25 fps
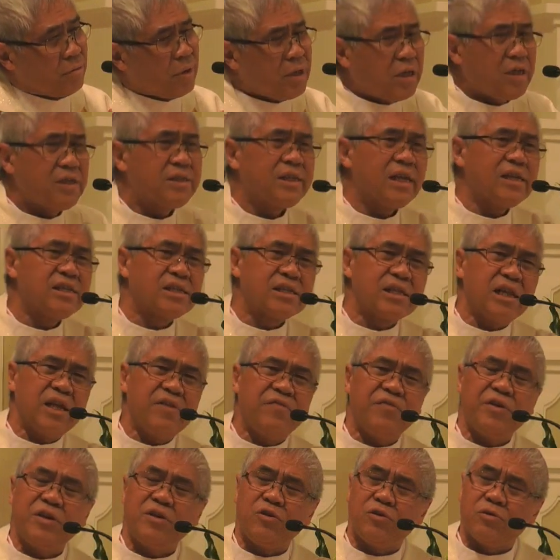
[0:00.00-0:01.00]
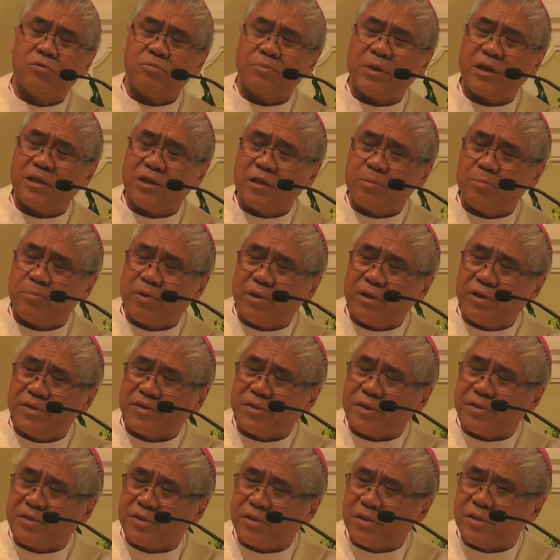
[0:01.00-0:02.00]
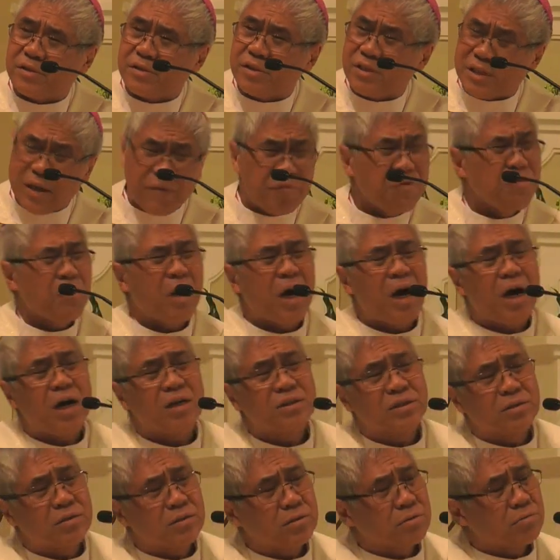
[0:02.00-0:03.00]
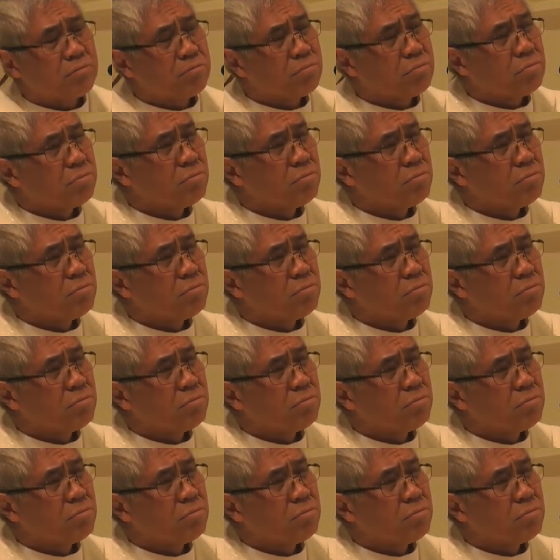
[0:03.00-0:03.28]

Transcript: What is enslaving you, my dear brothers and sisters? Have you asked?